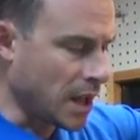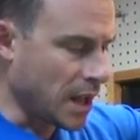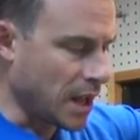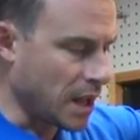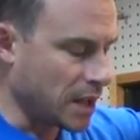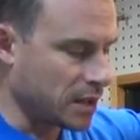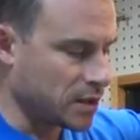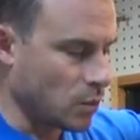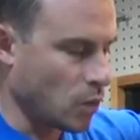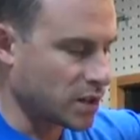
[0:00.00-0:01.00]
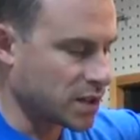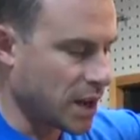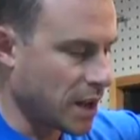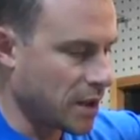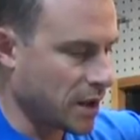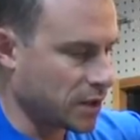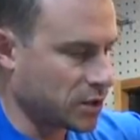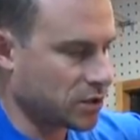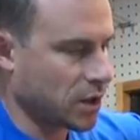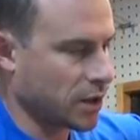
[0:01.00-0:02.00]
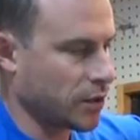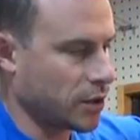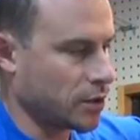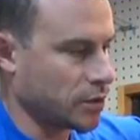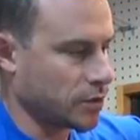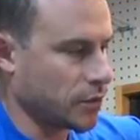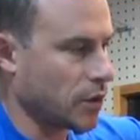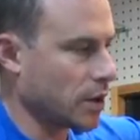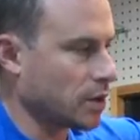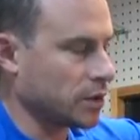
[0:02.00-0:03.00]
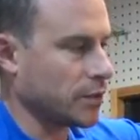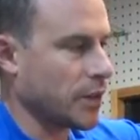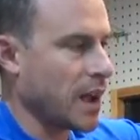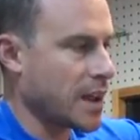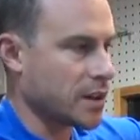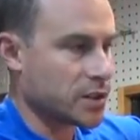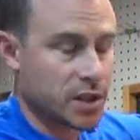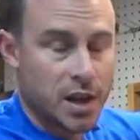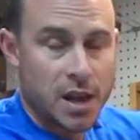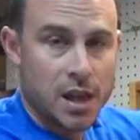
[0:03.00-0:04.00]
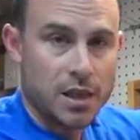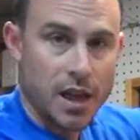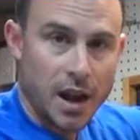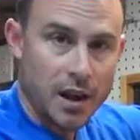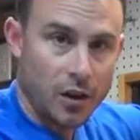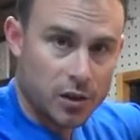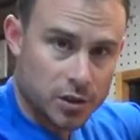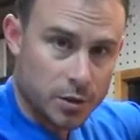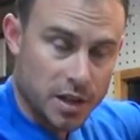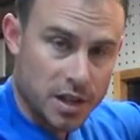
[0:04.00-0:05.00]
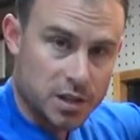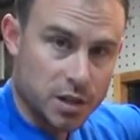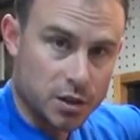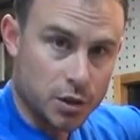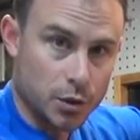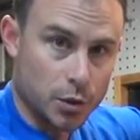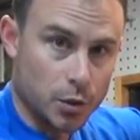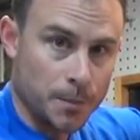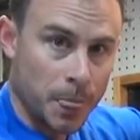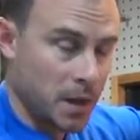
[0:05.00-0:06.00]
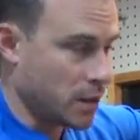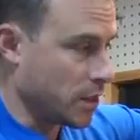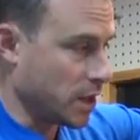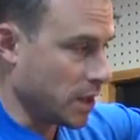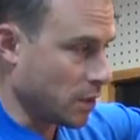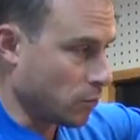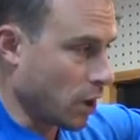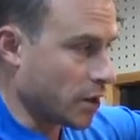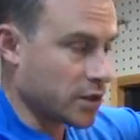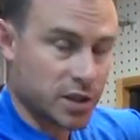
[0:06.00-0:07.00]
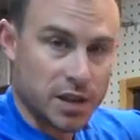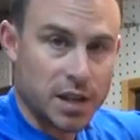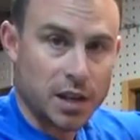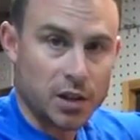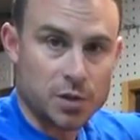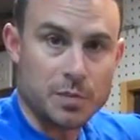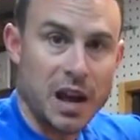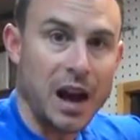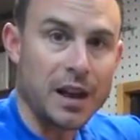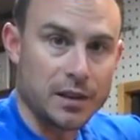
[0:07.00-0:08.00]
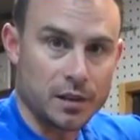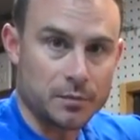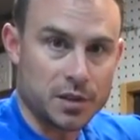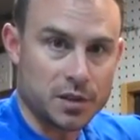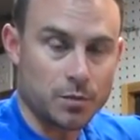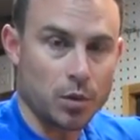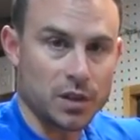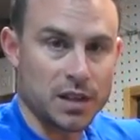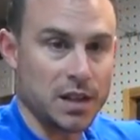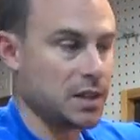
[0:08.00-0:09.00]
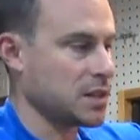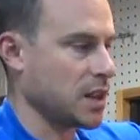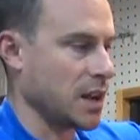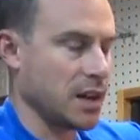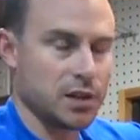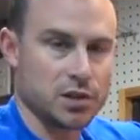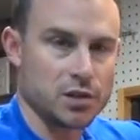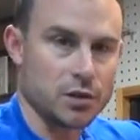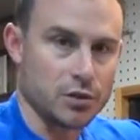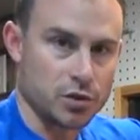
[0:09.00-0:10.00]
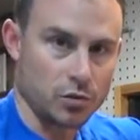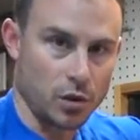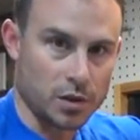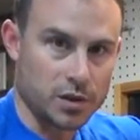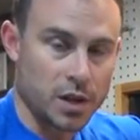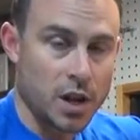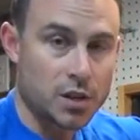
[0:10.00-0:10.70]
And once I construct those vertical dividers, then I also need to do the runners and kickers behind them to support the inside edges of those drawers.